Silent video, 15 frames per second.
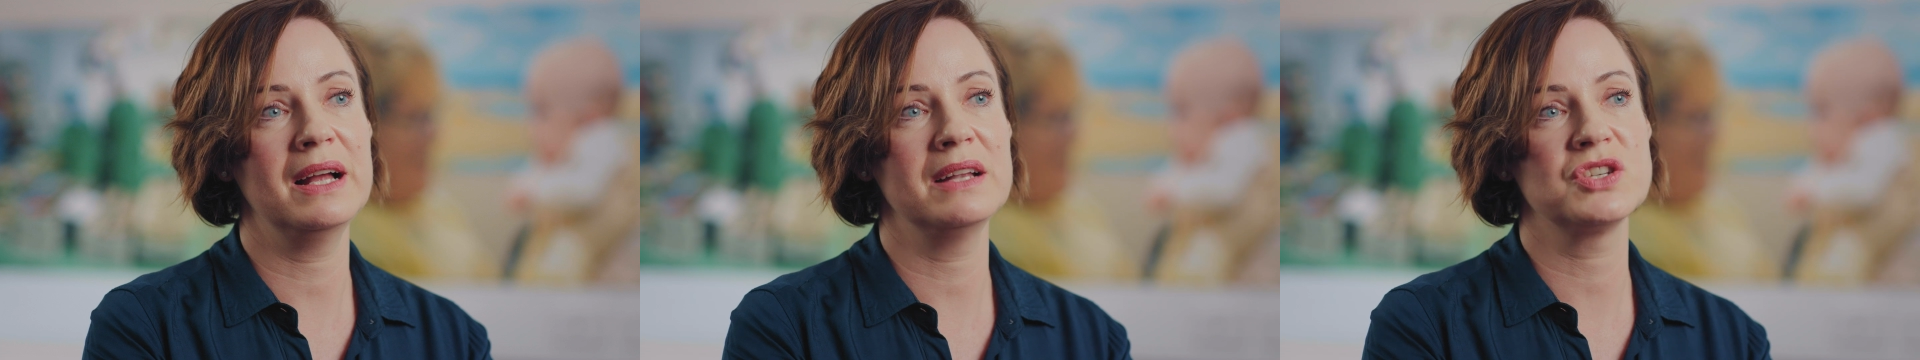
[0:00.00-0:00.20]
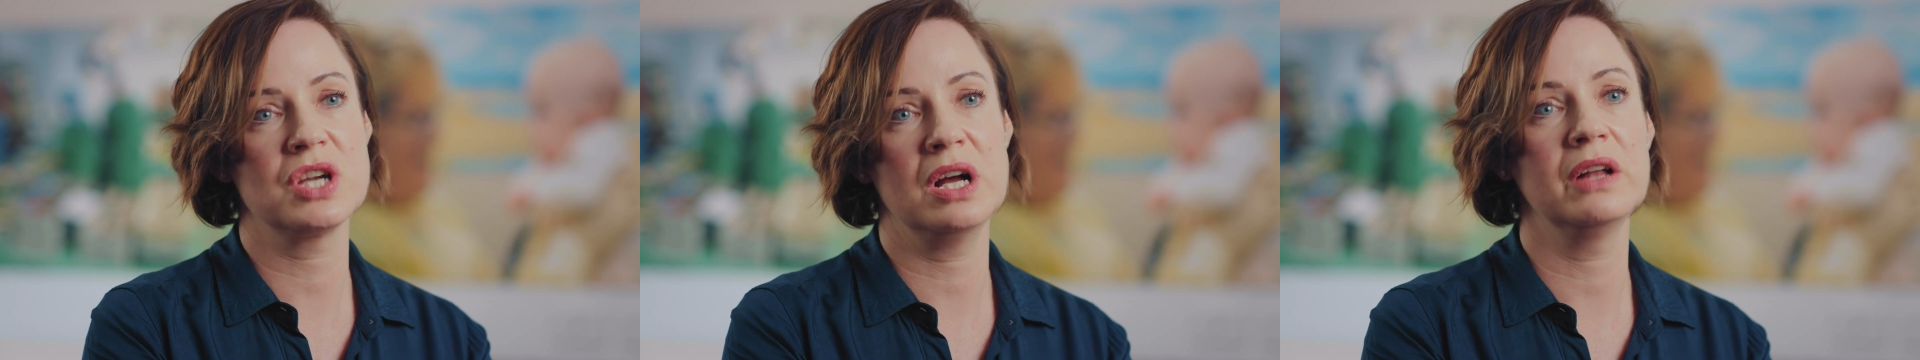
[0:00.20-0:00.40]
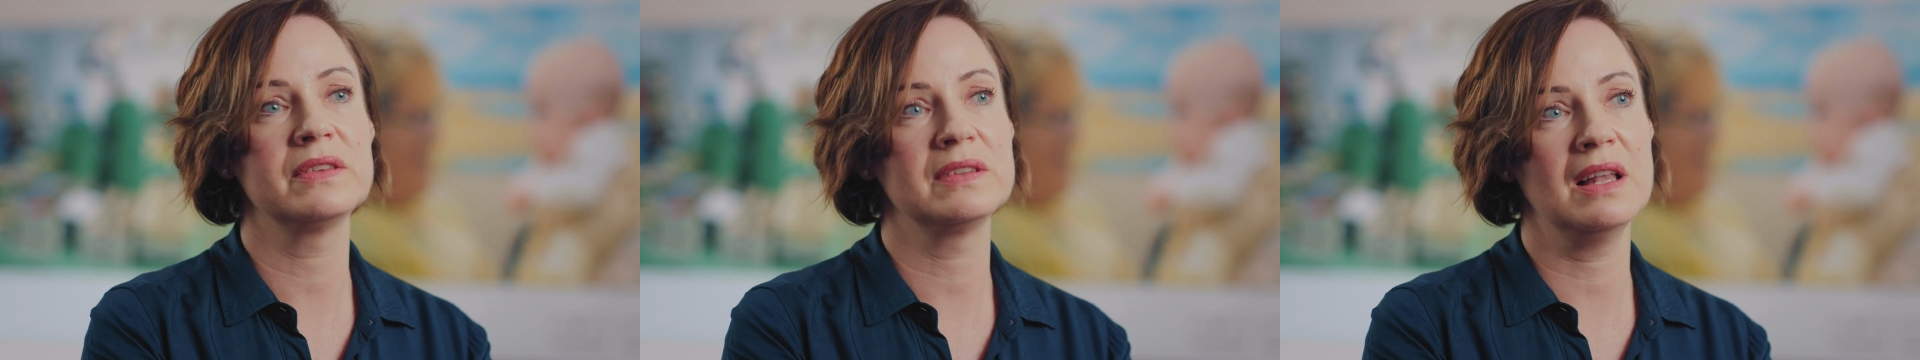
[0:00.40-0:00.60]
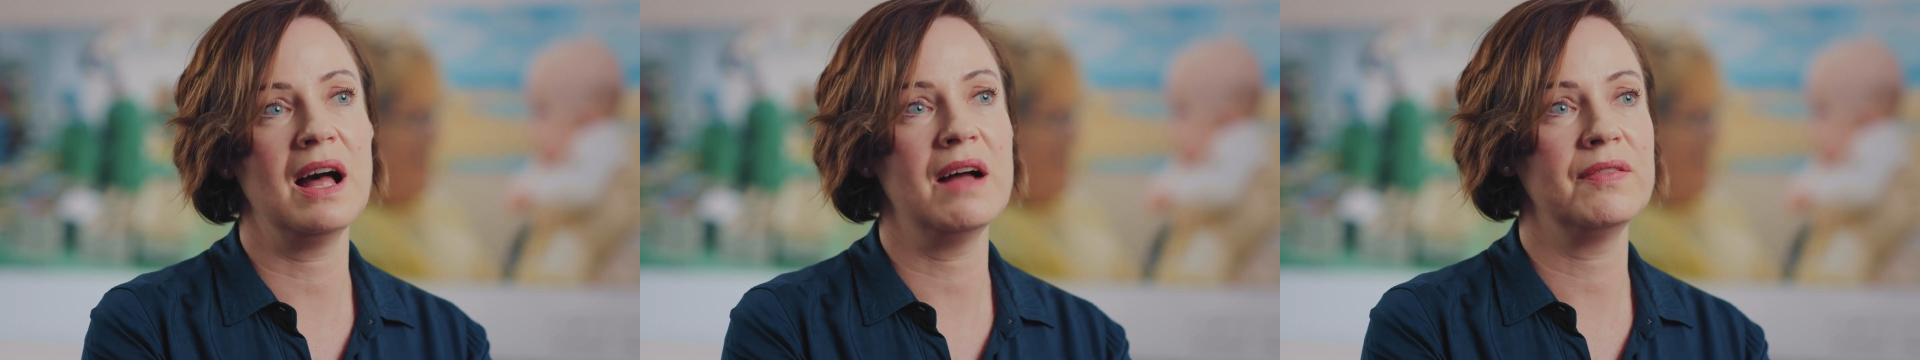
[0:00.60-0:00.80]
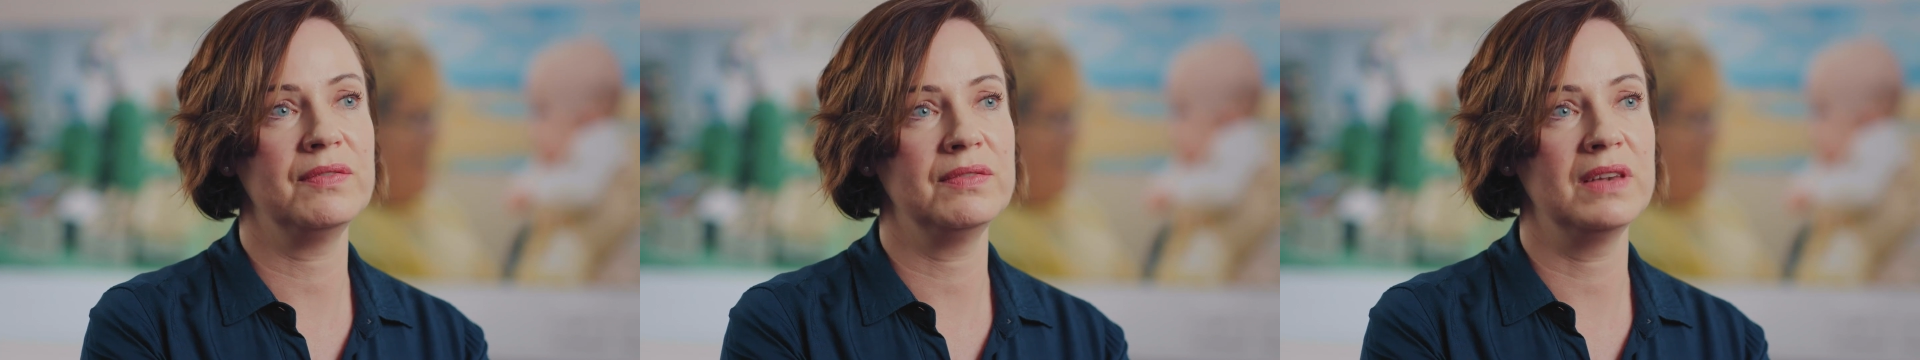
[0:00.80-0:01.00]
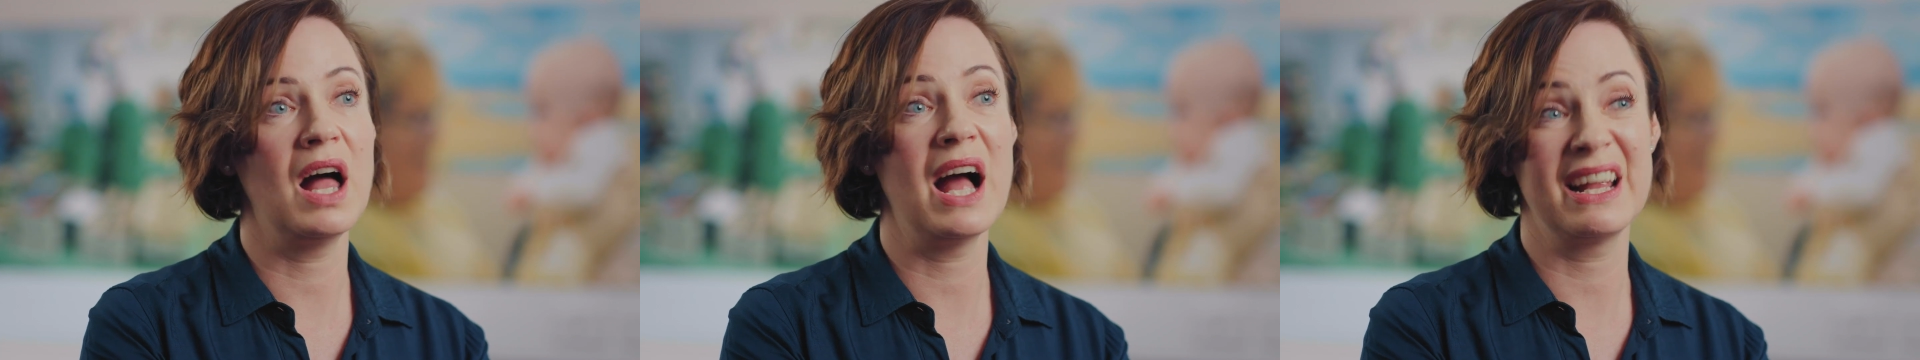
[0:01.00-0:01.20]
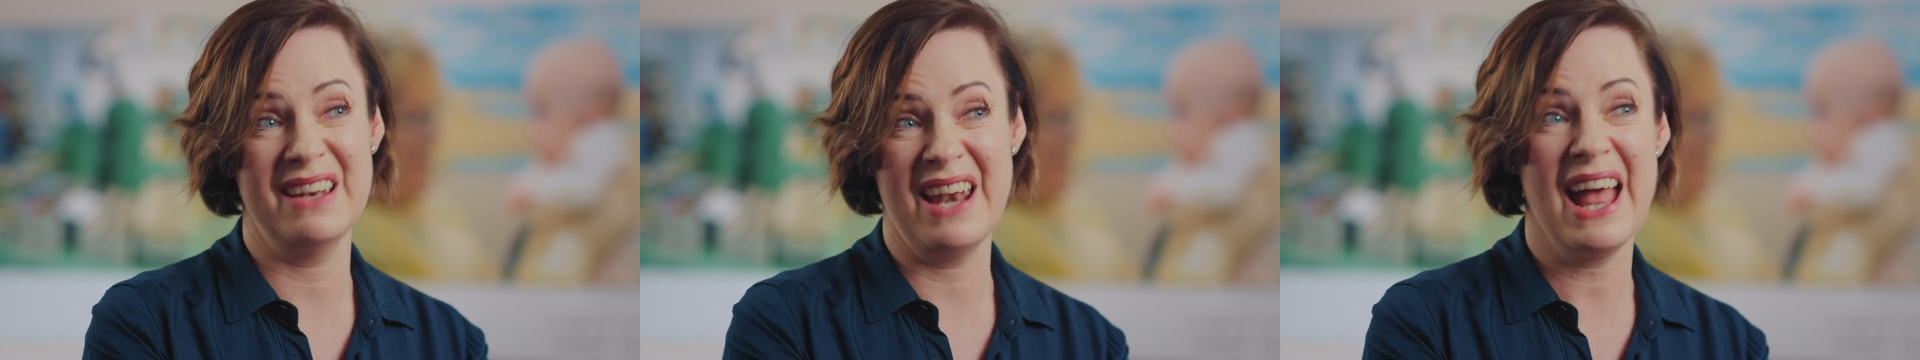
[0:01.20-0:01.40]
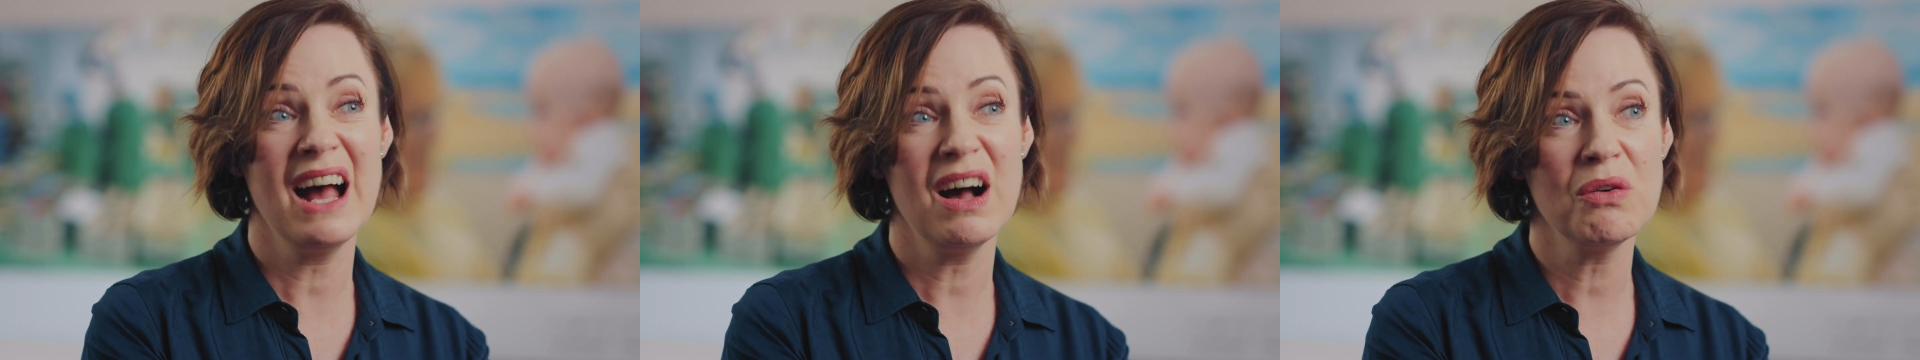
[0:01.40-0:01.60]
my child's life
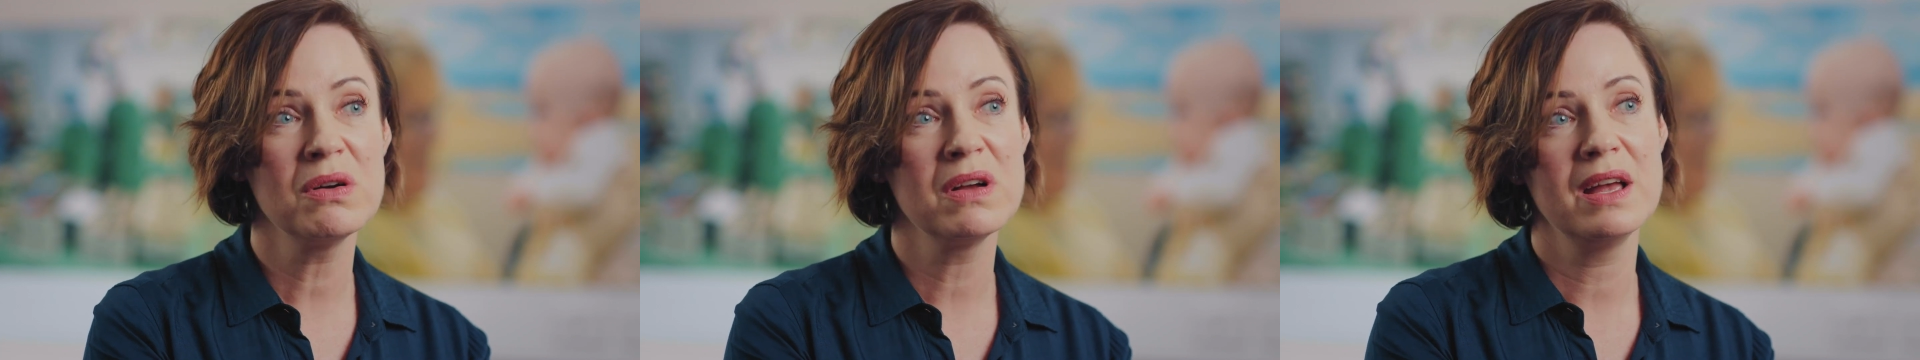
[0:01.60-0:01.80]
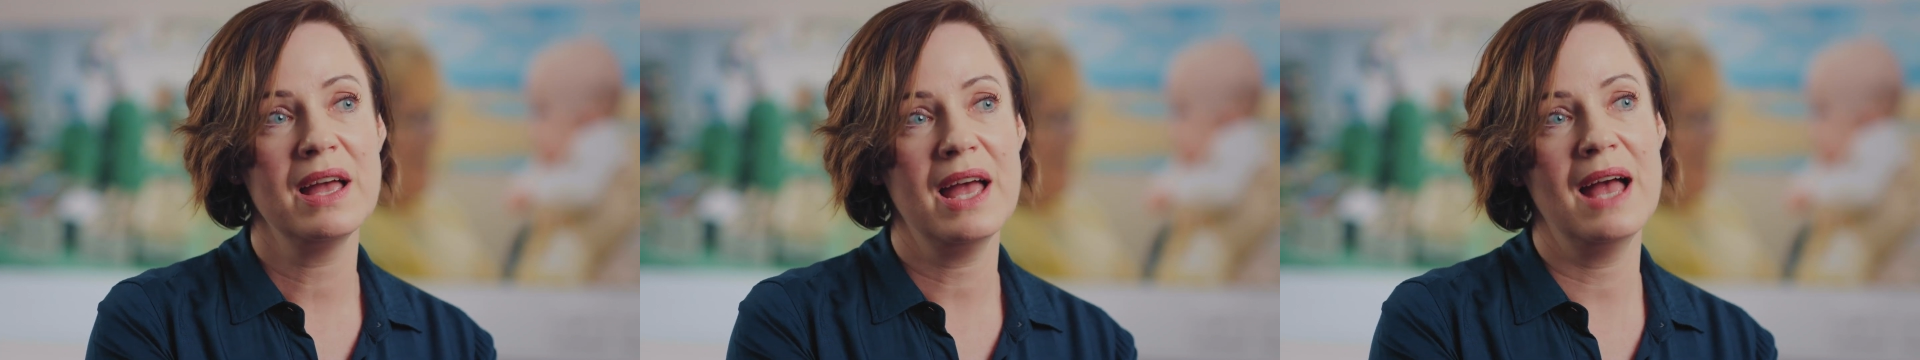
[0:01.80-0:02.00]
like now,